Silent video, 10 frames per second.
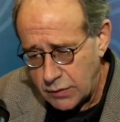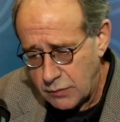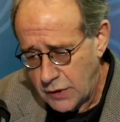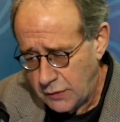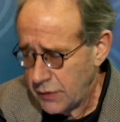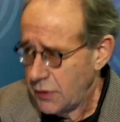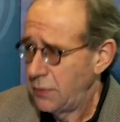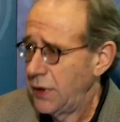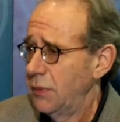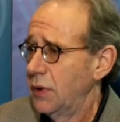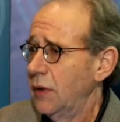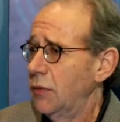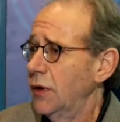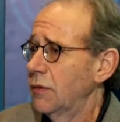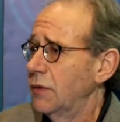One of the people I
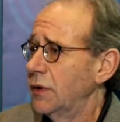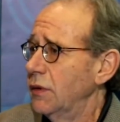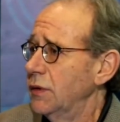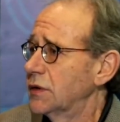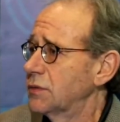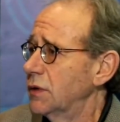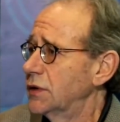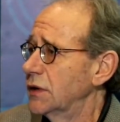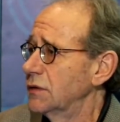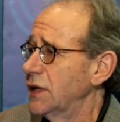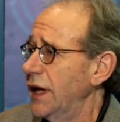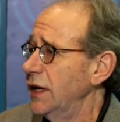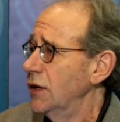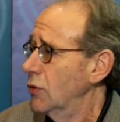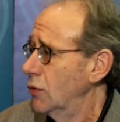work with on this project is
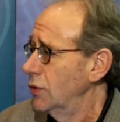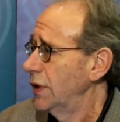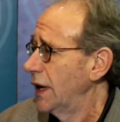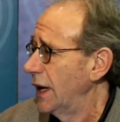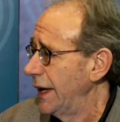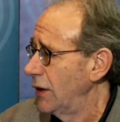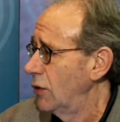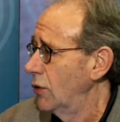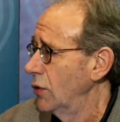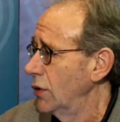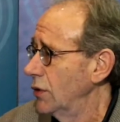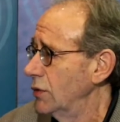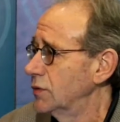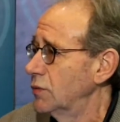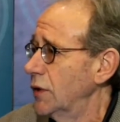Ilana Horn,
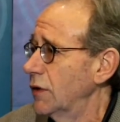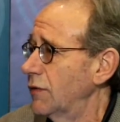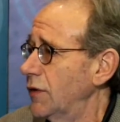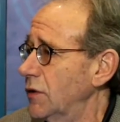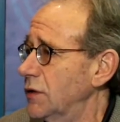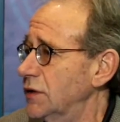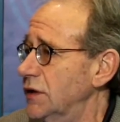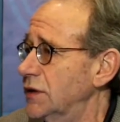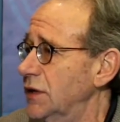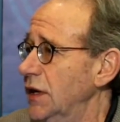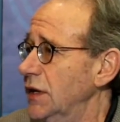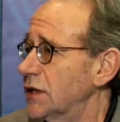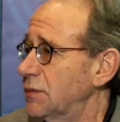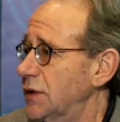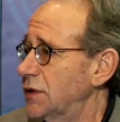whose work focuses
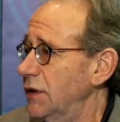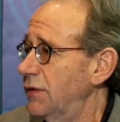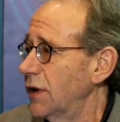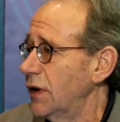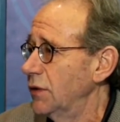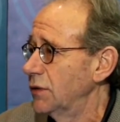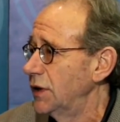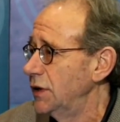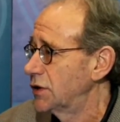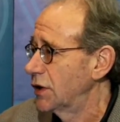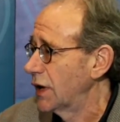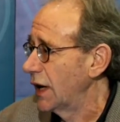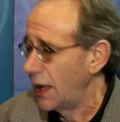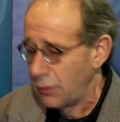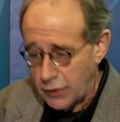specifically on teacher
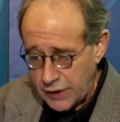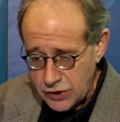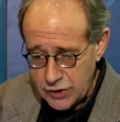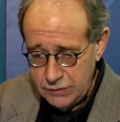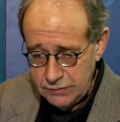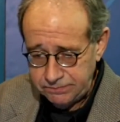collaboration.